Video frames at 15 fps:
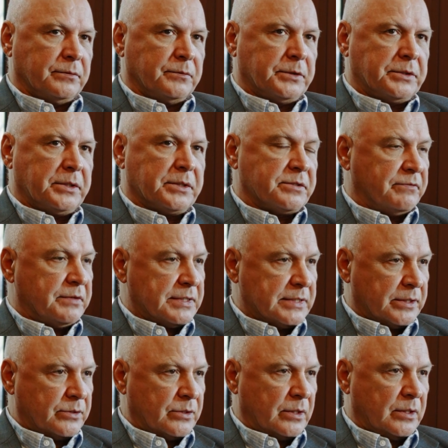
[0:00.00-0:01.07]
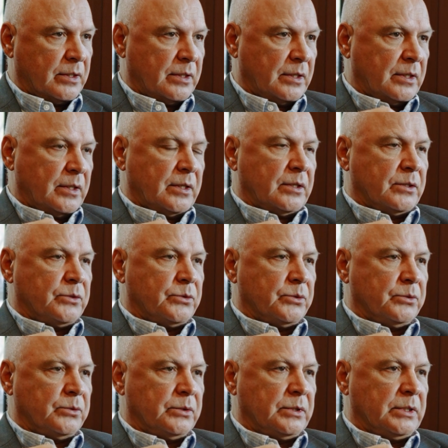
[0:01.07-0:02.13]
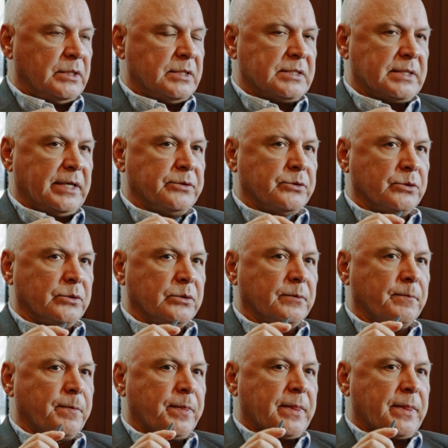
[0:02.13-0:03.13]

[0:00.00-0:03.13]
with this visit to the center,